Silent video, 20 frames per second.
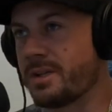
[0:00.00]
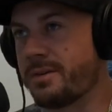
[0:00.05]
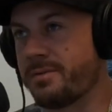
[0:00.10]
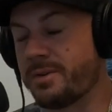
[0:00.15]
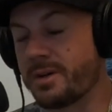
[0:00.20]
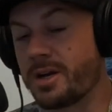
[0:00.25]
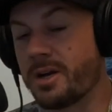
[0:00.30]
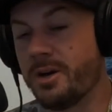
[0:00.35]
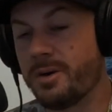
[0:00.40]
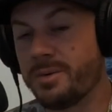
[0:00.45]
If
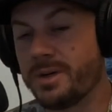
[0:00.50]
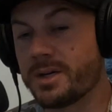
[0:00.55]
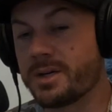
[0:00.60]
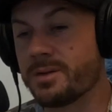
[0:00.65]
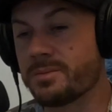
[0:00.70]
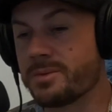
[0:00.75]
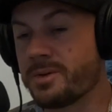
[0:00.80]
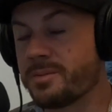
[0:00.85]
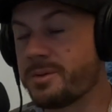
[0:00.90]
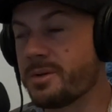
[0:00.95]
a cobia
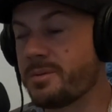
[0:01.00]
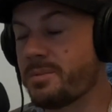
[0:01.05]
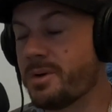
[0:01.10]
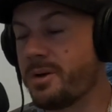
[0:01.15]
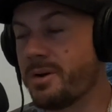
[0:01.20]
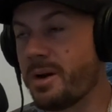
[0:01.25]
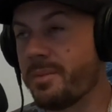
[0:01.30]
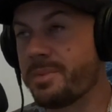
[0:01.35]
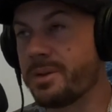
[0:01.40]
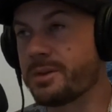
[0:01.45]
comes up to the
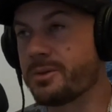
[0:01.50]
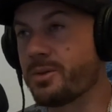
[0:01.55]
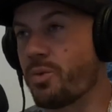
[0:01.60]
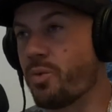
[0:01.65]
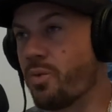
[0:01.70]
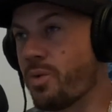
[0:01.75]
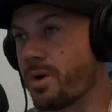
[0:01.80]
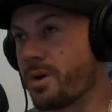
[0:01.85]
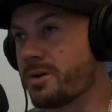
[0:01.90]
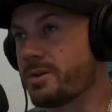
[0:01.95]
boat, I pick the
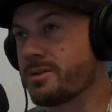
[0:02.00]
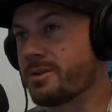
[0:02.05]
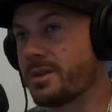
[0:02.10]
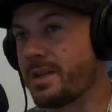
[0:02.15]
worst